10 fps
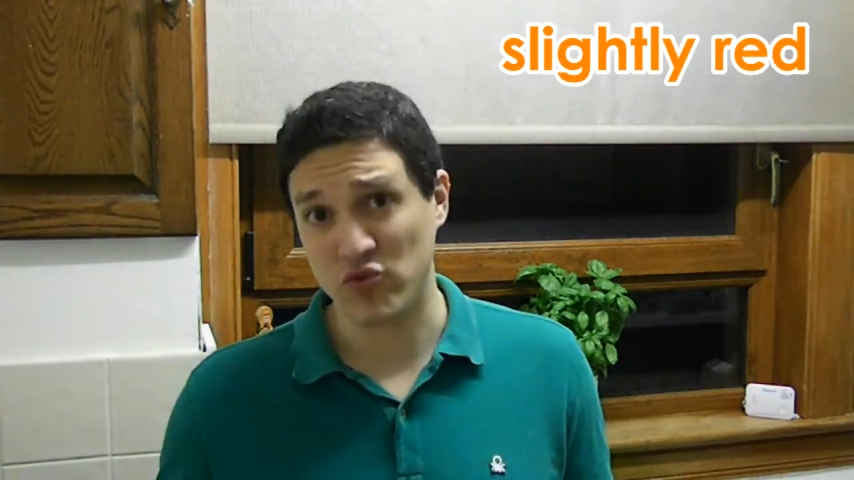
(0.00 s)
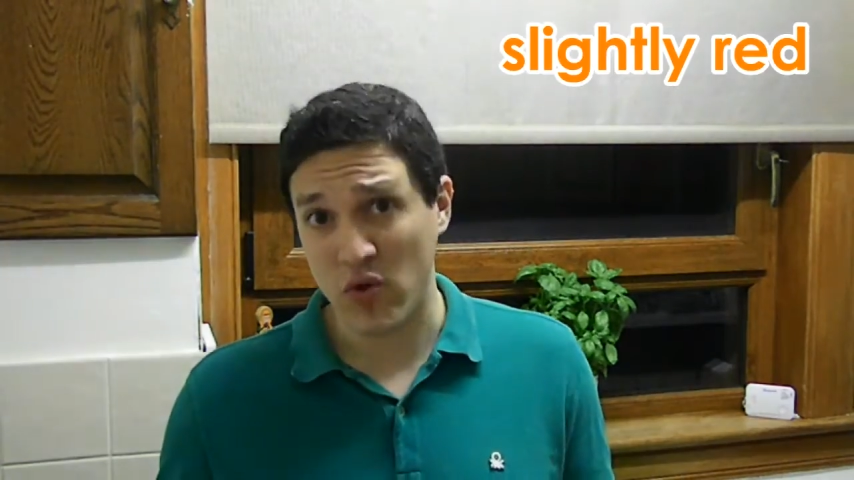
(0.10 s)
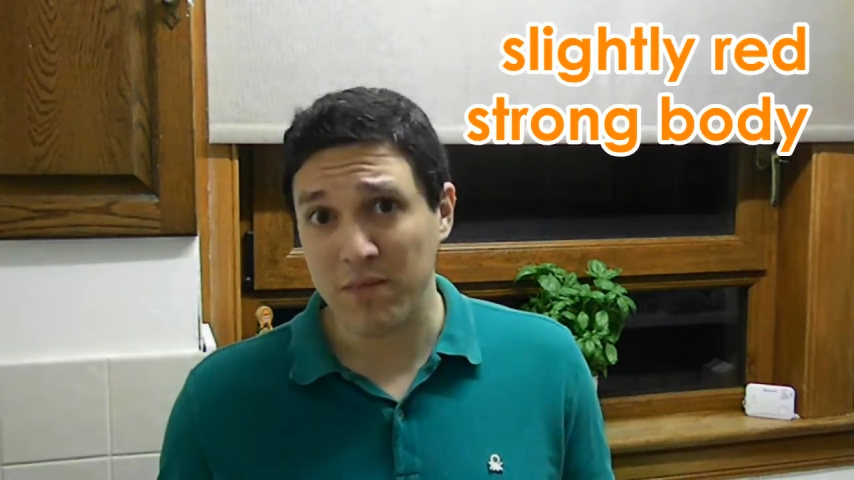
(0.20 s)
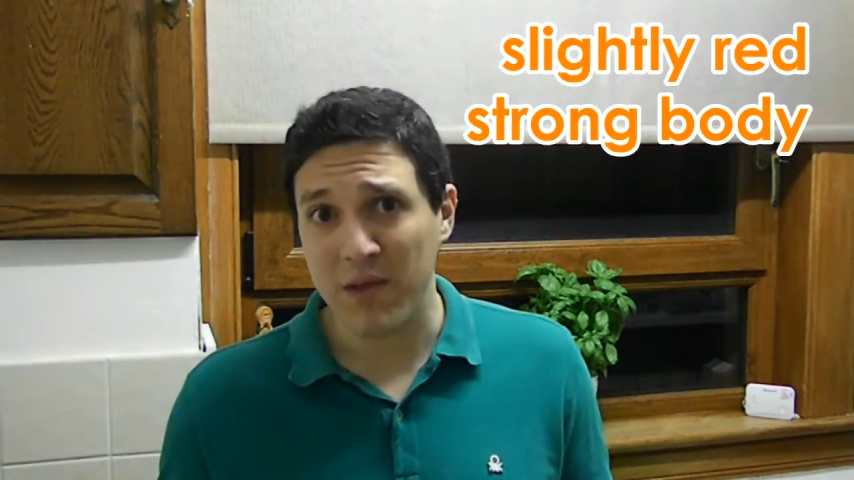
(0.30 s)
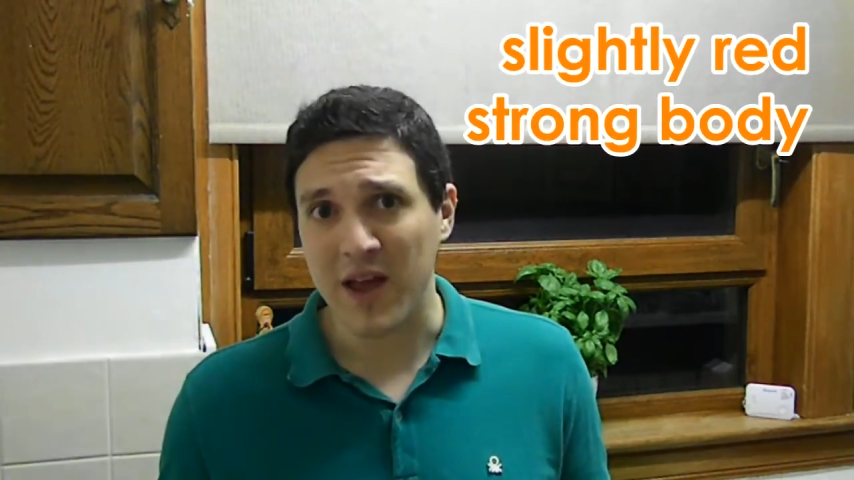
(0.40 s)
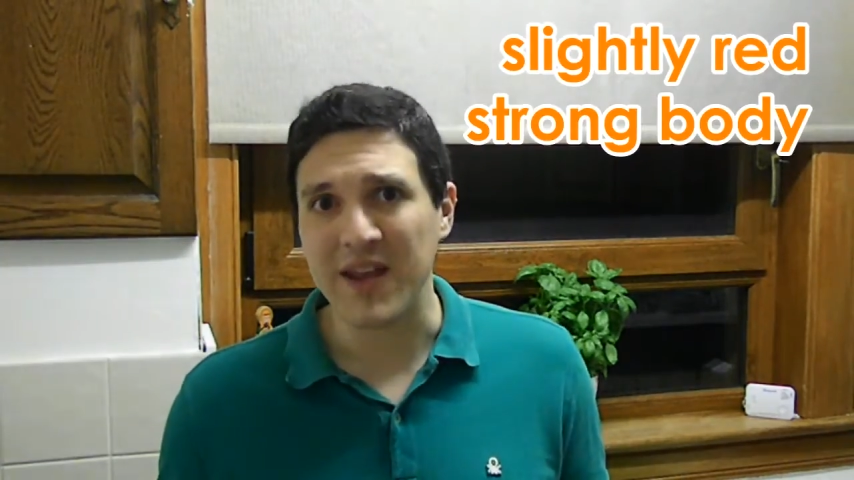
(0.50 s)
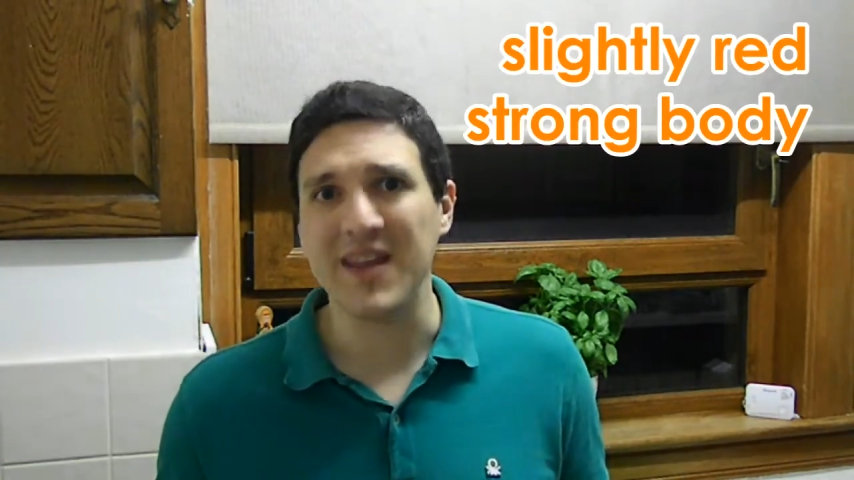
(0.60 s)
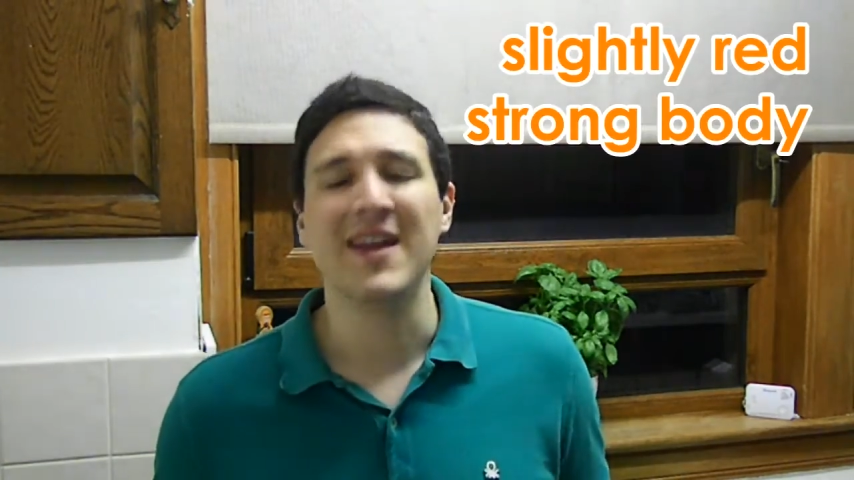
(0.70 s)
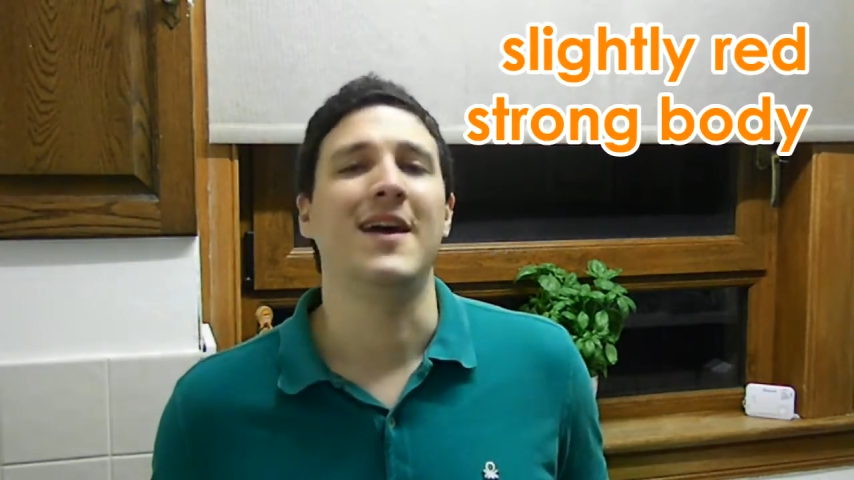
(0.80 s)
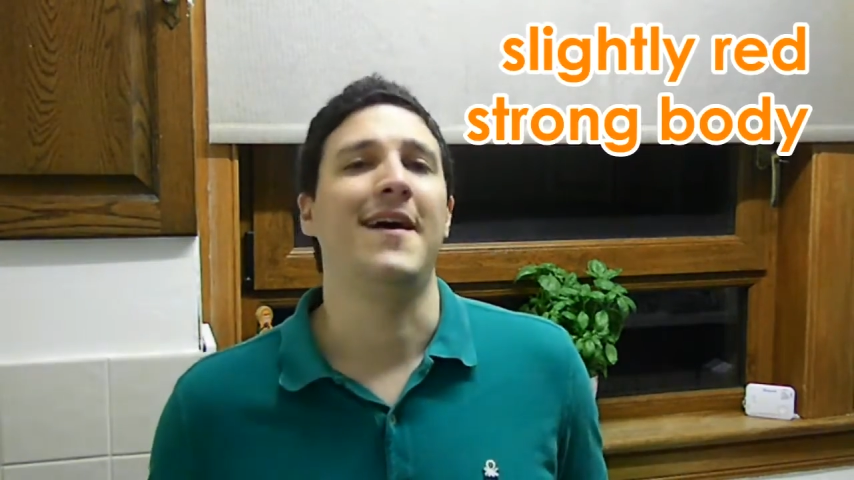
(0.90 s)
a strong
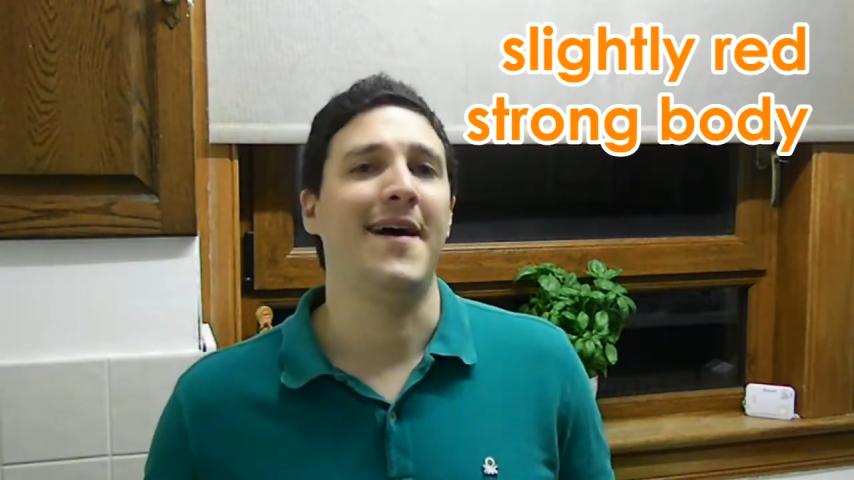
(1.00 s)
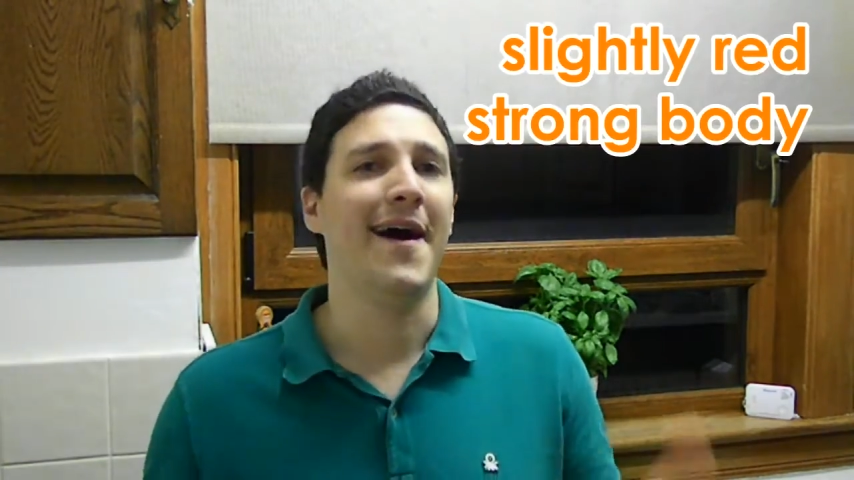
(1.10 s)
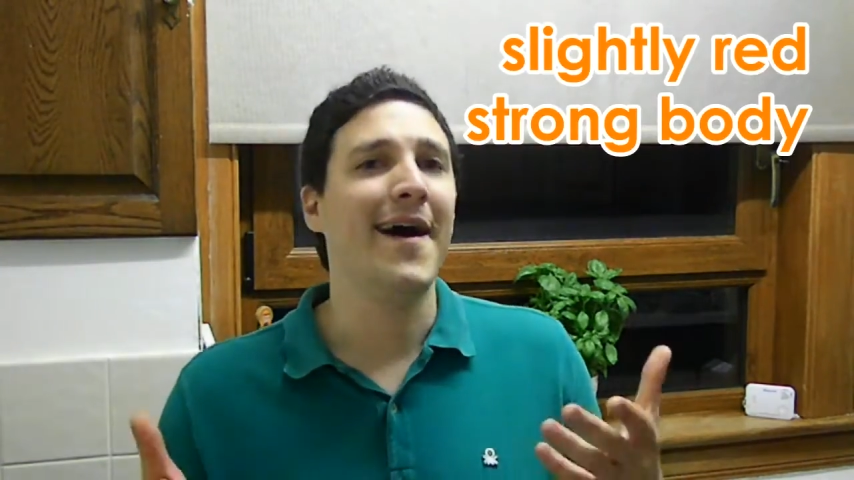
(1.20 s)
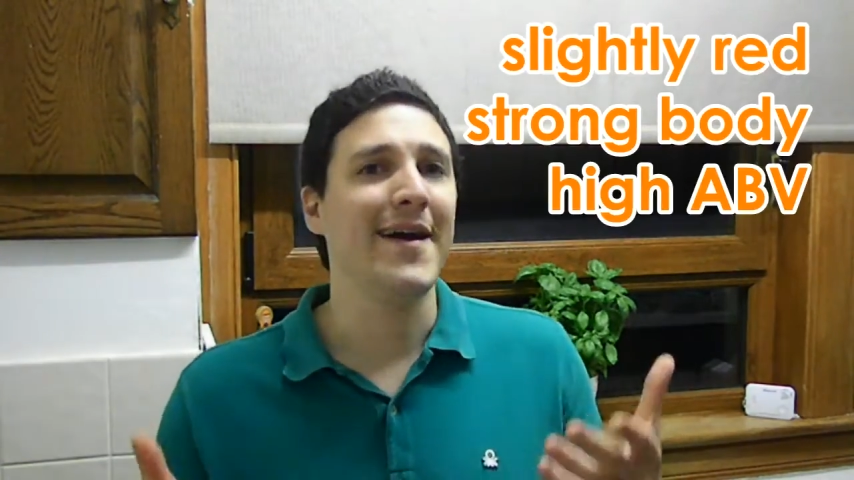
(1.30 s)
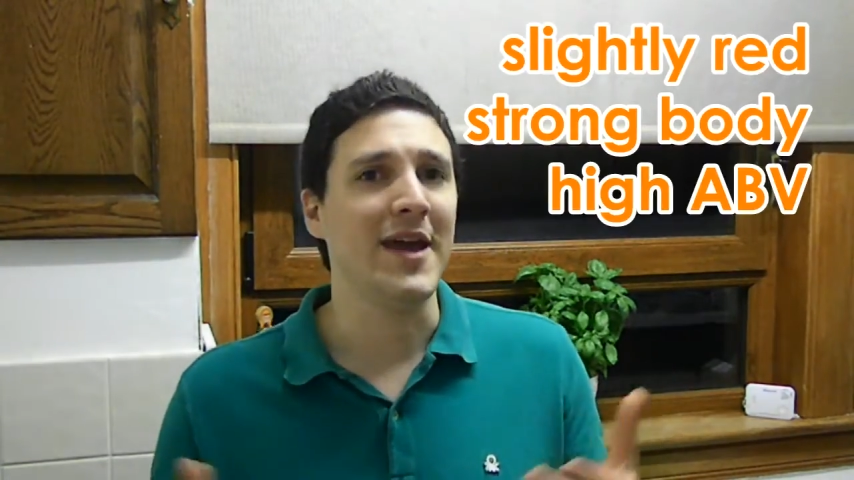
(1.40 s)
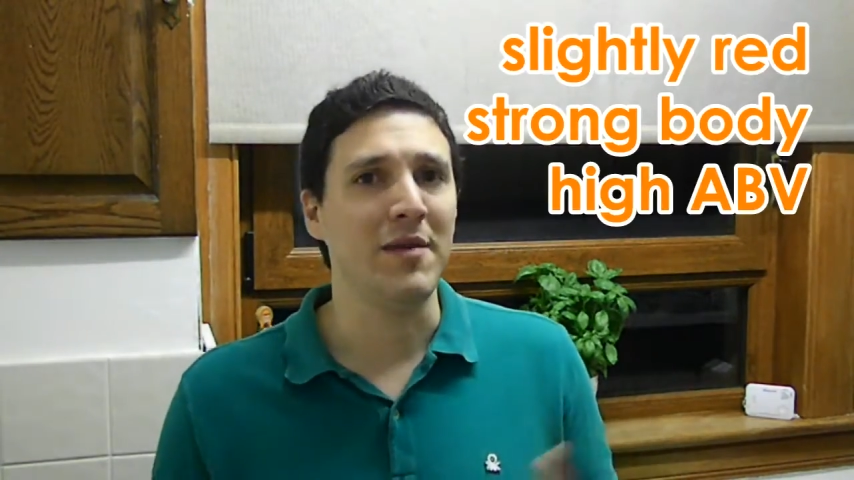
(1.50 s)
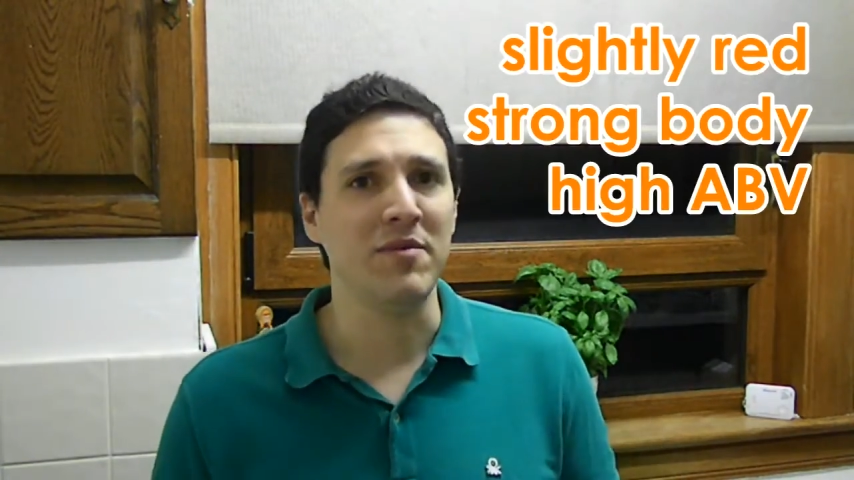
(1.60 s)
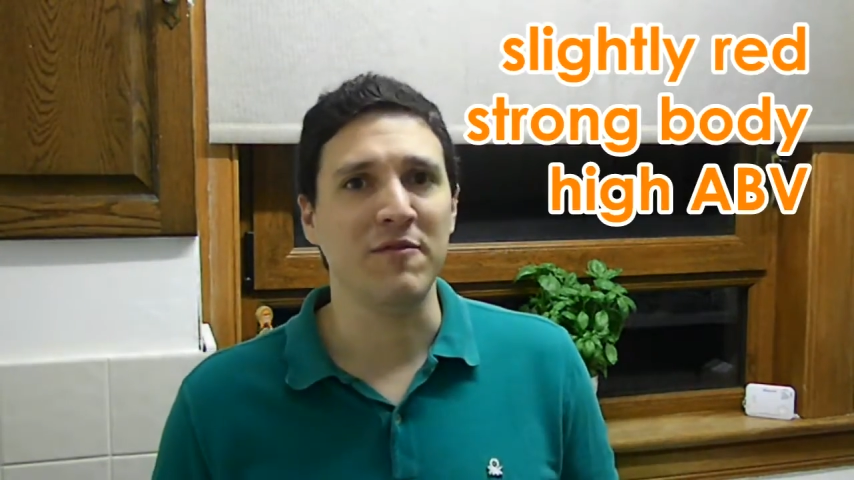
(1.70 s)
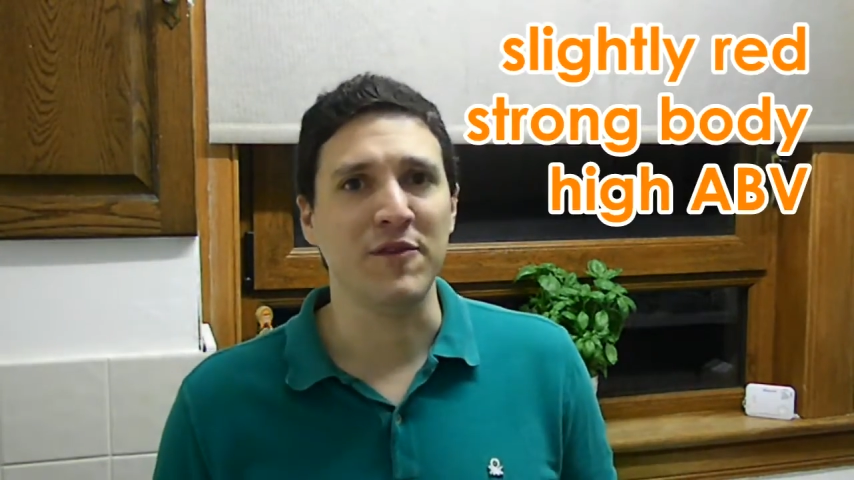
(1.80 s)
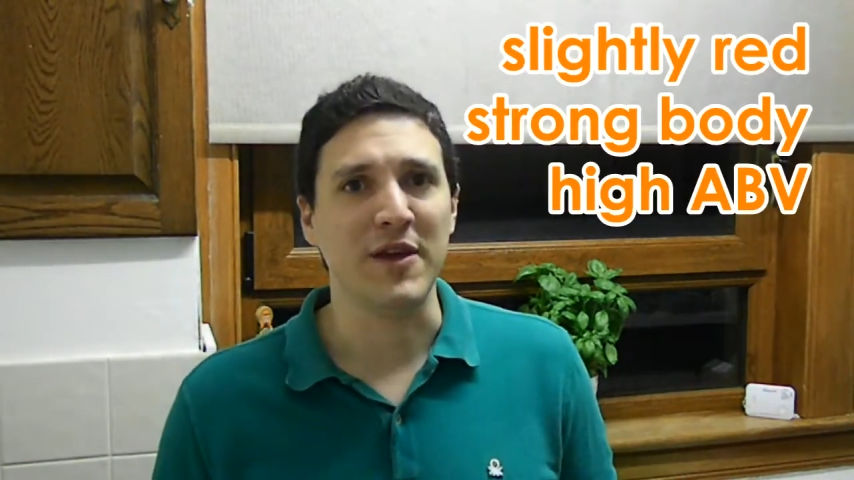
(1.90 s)
body, a high
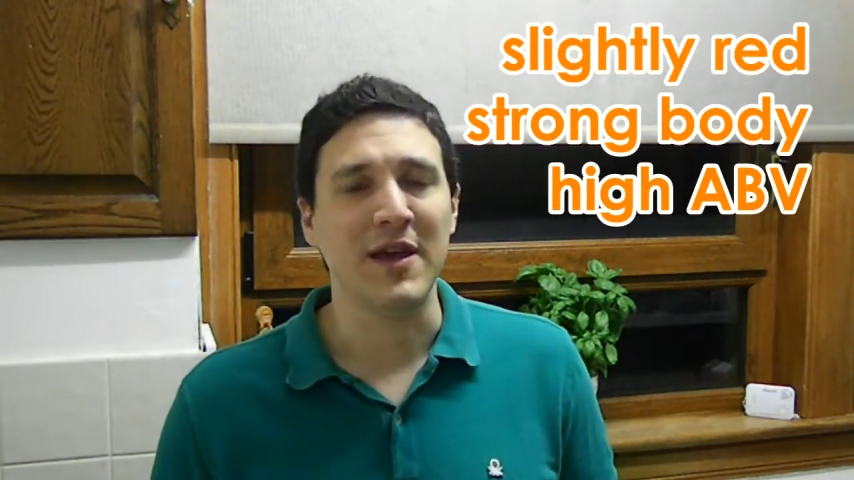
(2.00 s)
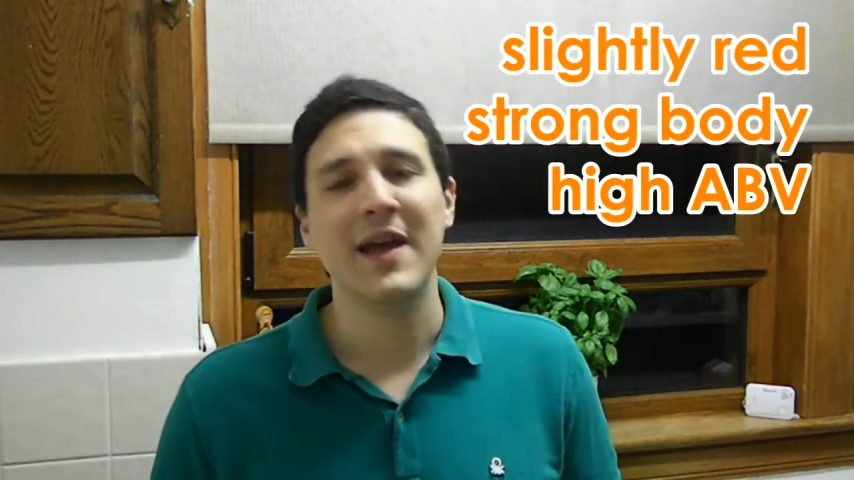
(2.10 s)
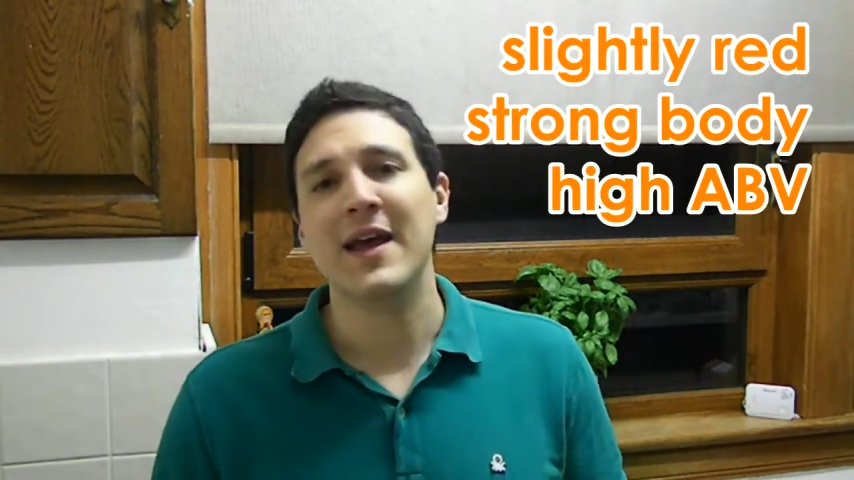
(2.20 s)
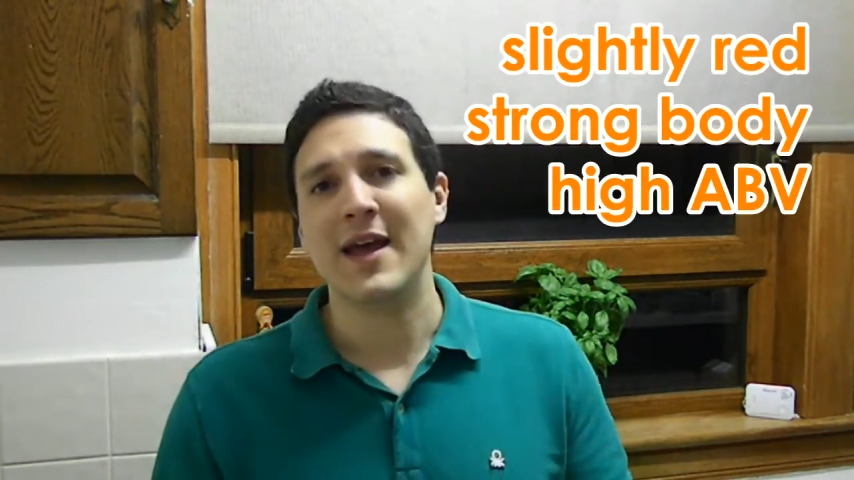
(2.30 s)
ABV,